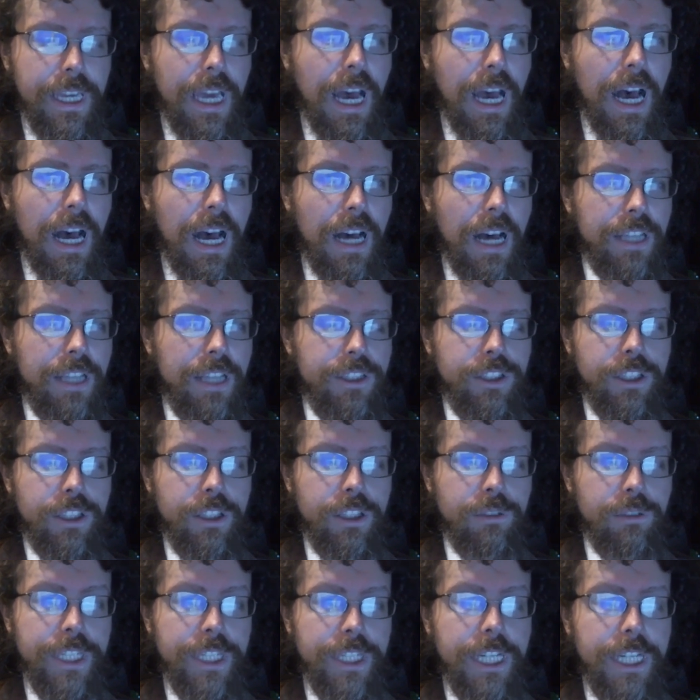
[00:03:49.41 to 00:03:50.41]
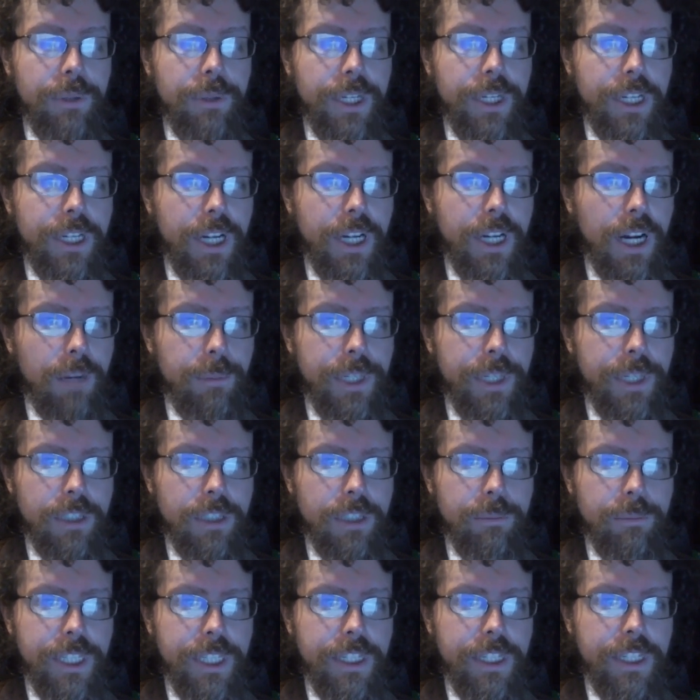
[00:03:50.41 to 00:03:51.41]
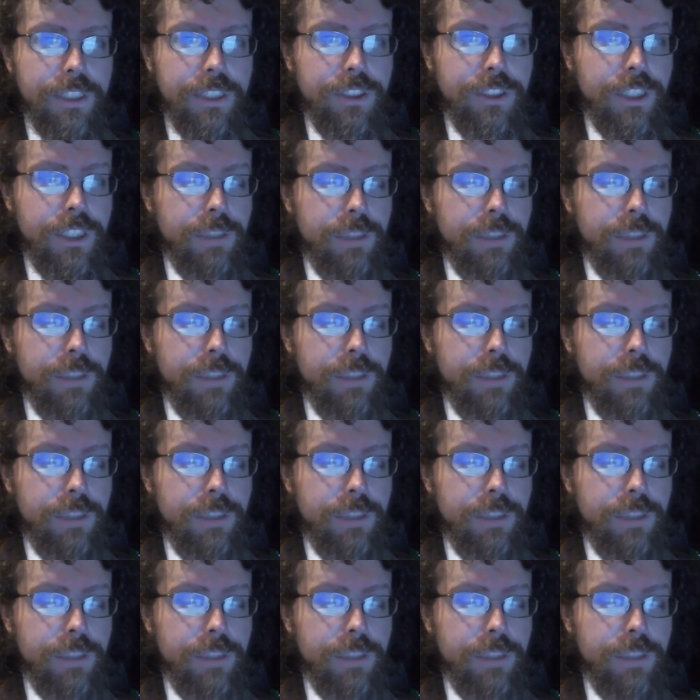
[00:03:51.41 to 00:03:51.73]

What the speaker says: UK to legally come here because the